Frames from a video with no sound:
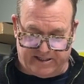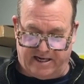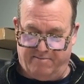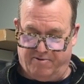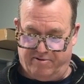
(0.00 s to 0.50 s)

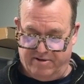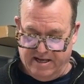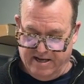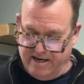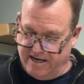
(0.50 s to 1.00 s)
table.
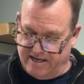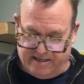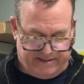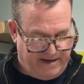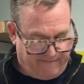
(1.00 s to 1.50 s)

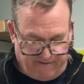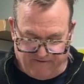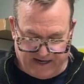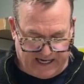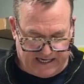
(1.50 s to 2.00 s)
I'll never
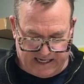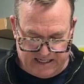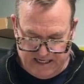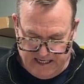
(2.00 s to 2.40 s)
forget it.